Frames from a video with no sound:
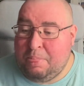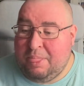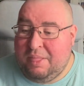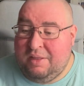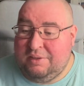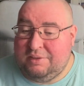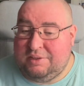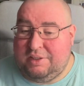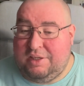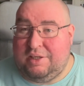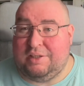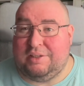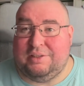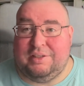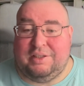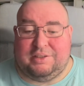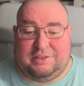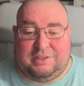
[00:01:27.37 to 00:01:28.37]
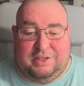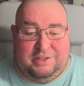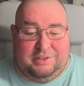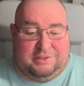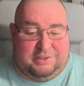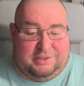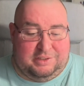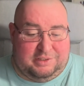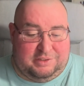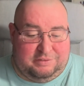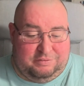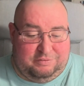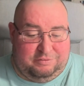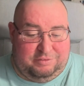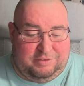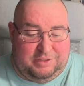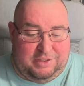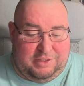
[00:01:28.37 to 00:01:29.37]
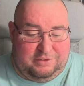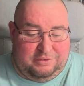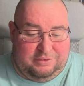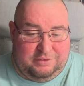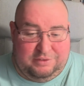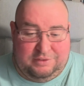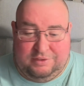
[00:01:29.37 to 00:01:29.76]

So yeah, let's get into this video